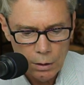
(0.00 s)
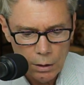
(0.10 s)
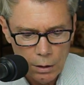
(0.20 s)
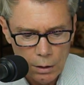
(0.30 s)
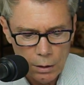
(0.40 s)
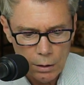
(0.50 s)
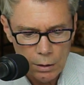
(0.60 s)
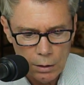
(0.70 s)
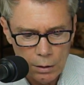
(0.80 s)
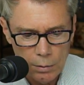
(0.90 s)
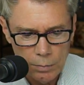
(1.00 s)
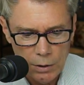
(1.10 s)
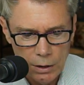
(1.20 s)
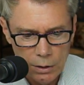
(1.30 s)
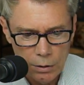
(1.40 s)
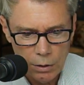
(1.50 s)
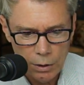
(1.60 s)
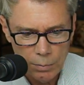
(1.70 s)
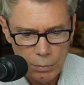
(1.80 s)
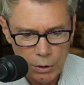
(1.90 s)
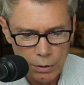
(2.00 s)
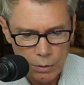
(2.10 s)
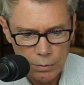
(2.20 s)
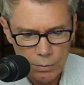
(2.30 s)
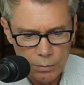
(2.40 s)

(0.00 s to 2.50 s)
Uh, getting caught up here.